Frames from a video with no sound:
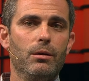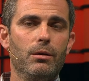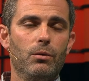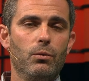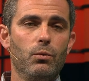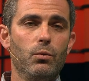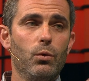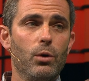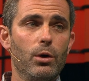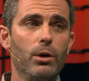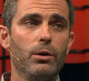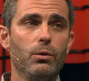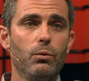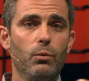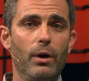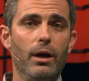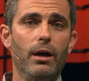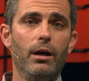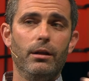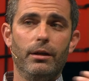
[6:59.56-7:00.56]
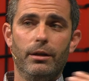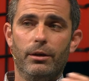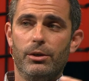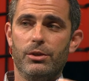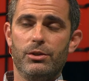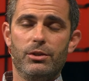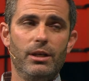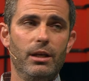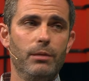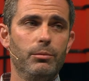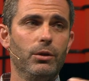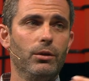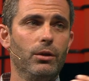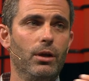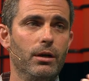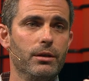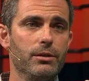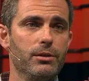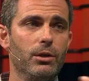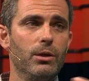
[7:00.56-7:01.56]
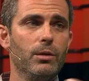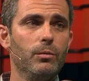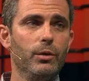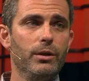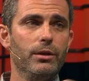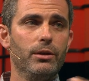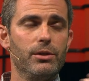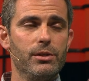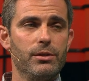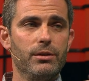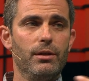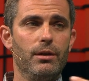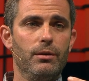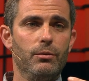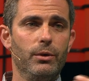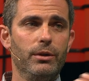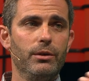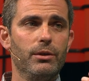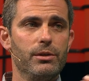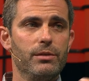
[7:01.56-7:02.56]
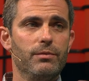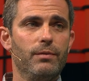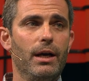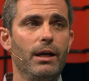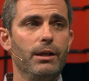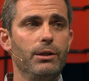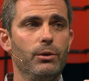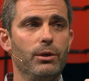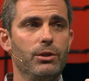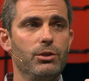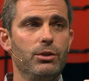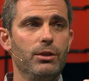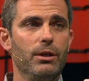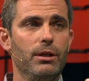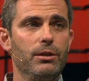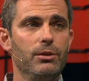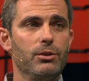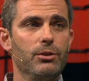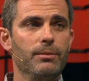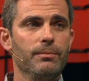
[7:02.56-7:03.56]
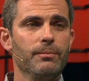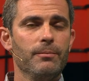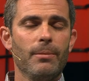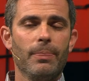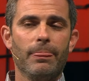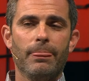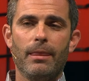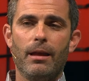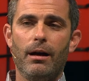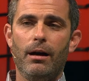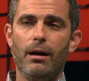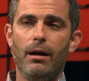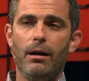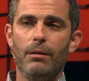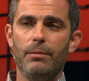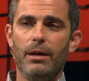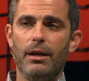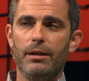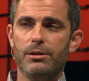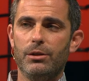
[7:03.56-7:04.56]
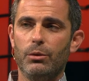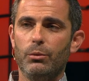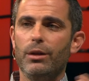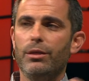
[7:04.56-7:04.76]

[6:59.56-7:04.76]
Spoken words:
work well and are stable long term when there's value exchange. And so we